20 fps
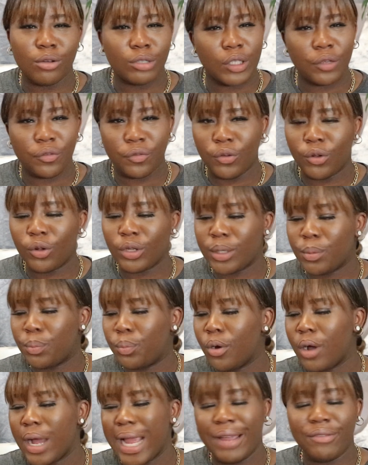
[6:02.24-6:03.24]
on the floor they
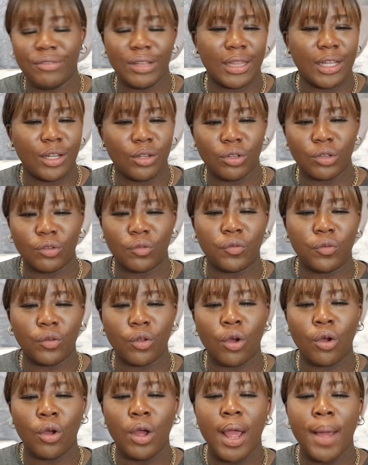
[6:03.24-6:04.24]
pour everything on the
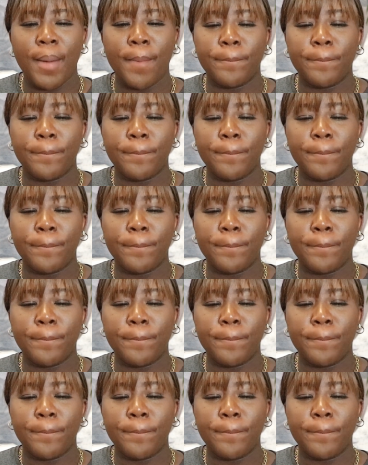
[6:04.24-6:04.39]
floor